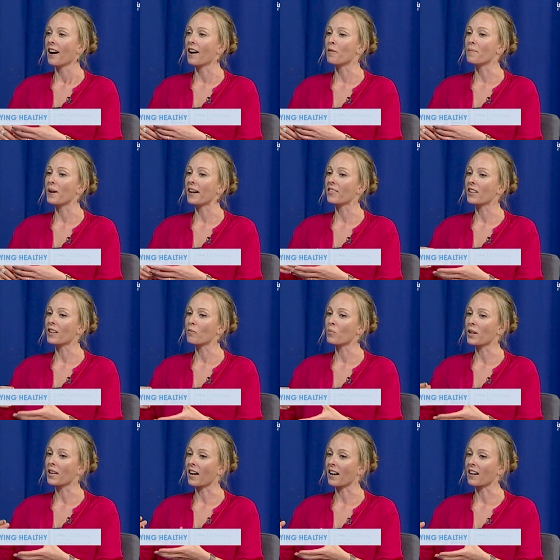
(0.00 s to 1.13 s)
Um, and then
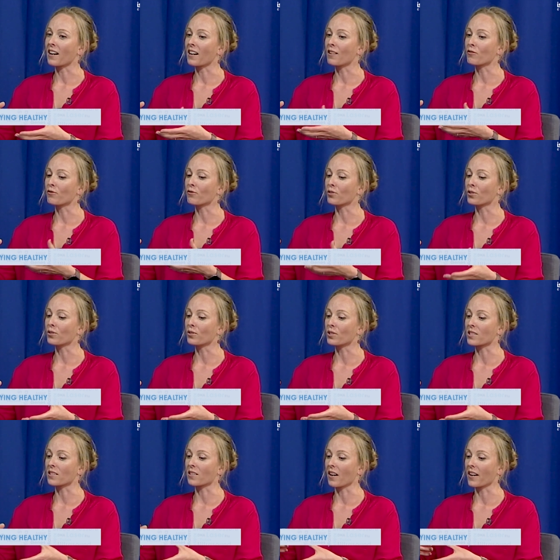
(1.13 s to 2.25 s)
we have
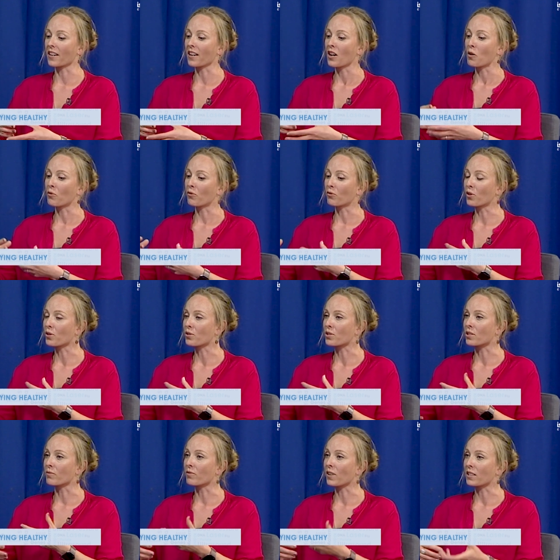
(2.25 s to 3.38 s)
foods like
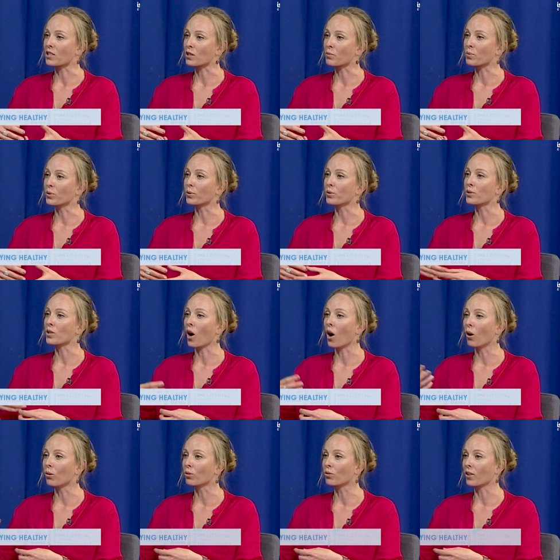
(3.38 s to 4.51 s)
fruits and vegetables,
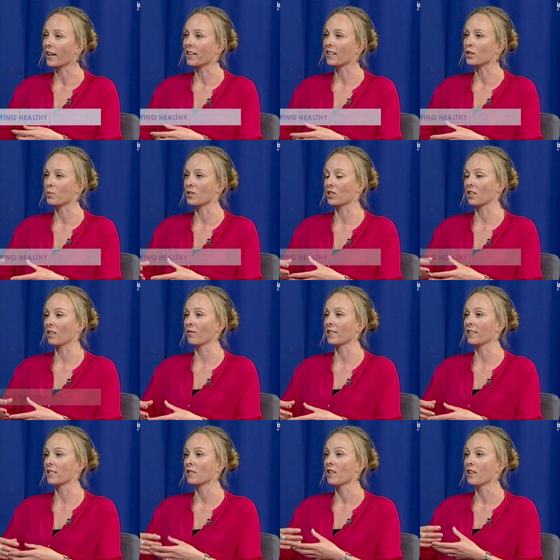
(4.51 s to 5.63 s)
whole grains, which give
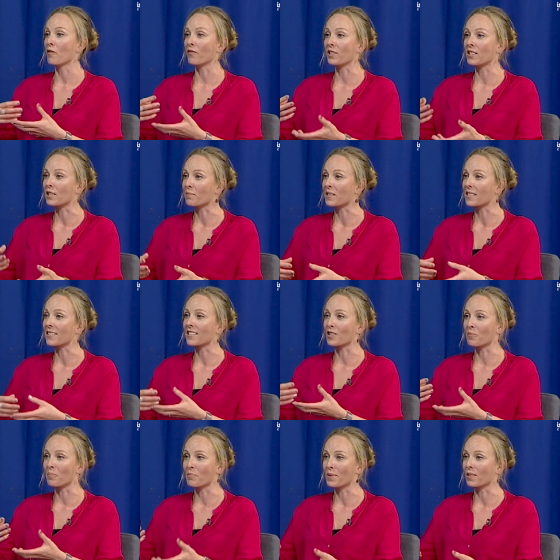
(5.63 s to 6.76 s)
us
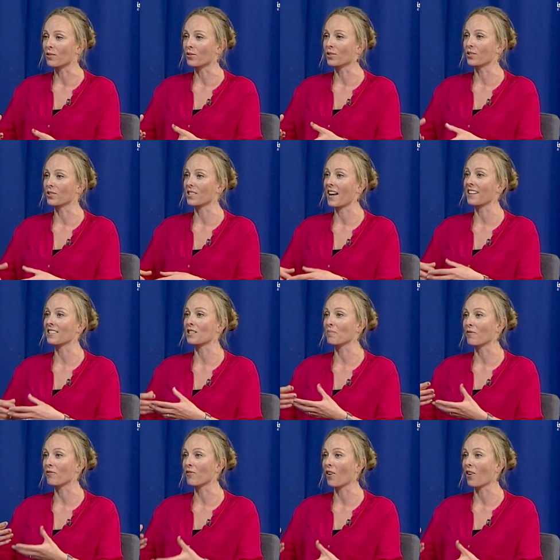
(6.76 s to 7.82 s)
vitamins and minerals and some